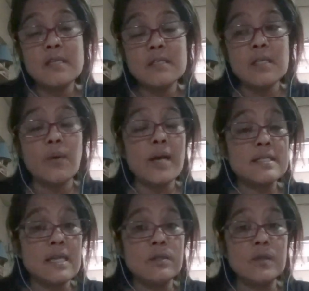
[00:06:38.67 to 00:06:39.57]
So I
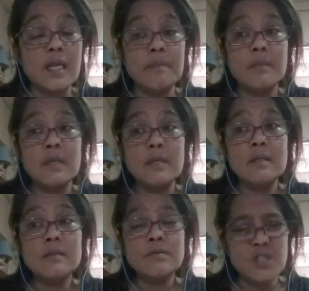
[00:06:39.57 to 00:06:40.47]
said to him,
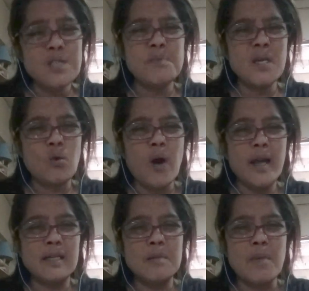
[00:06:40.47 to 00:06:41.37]
just be
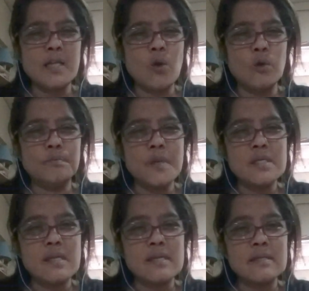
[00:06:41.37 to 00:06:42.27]
quiet and mind your own
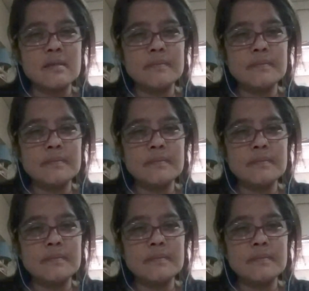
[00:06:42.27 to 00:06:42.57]
business.